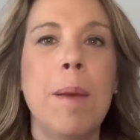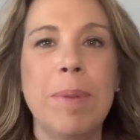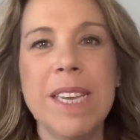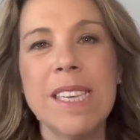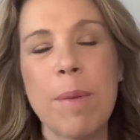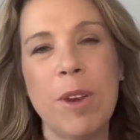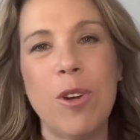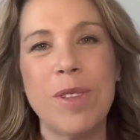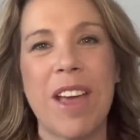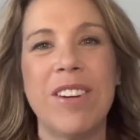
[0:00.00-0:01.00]
Please let me
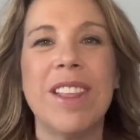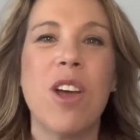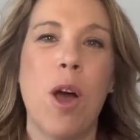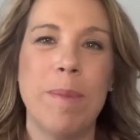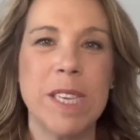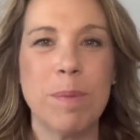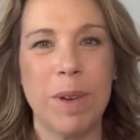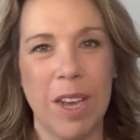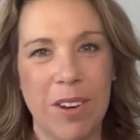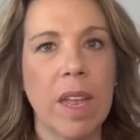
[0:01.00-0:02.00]
know down in the comments
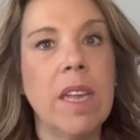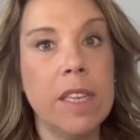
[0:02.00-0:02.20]
below.